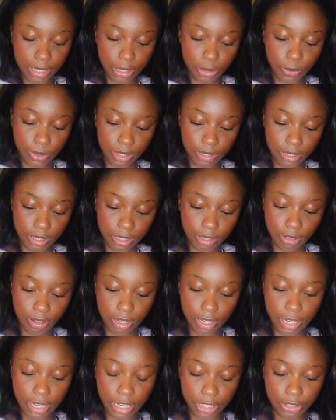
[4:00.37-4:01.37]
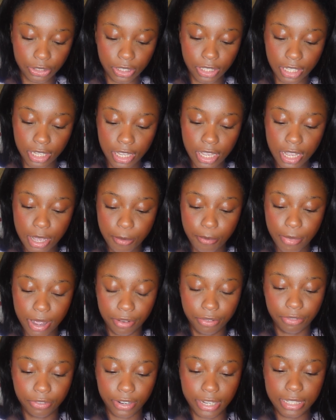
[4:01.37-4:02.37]
this one a lot, actually. My
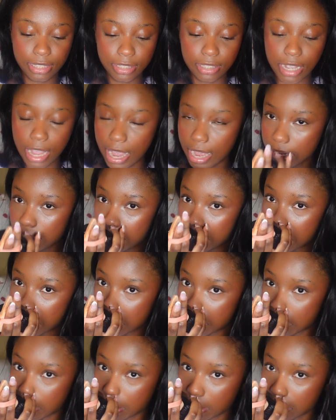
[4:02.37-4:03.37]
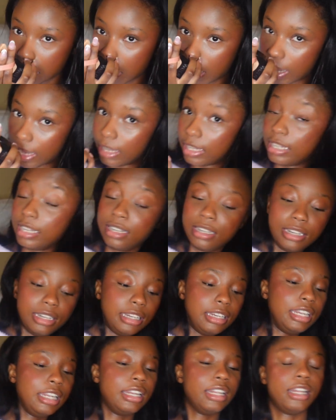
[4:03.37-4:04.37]
friend had it and then I
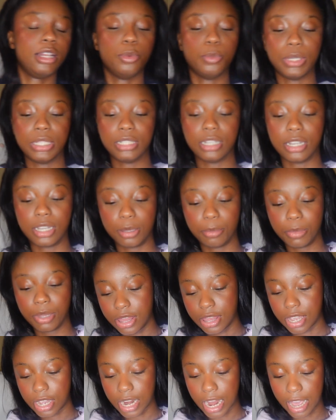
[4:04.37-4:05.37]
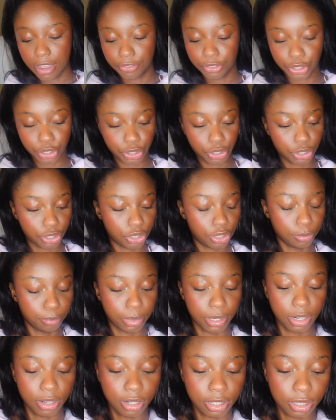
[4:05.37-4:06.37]
needed it one time, and then I've just
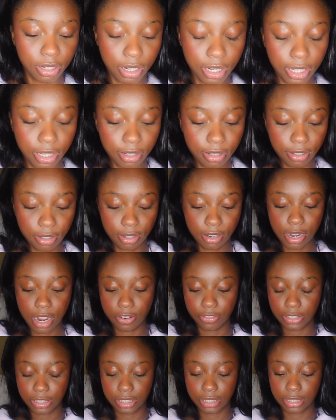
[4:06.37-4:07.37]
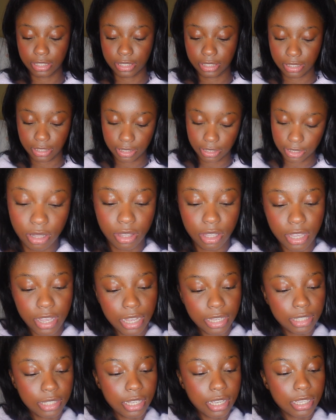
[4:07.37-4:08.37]
been hooked on it ever since. And the
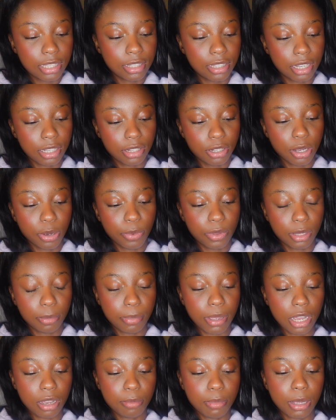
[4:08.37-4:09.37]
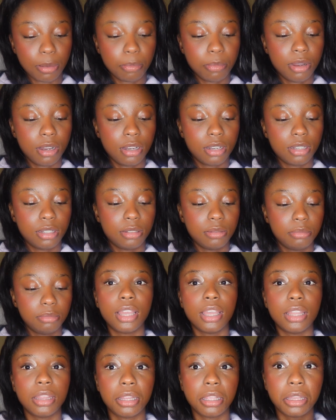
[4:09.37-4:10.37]
excess, I like to go in the back of my palm
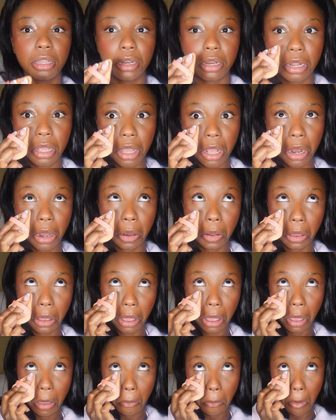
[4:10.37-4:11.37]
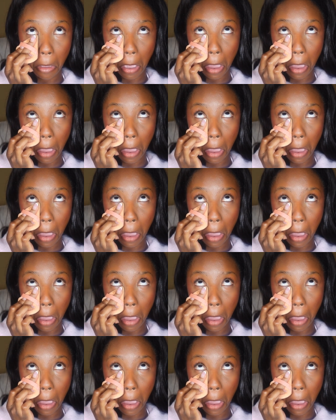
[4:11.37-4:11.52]
and then look up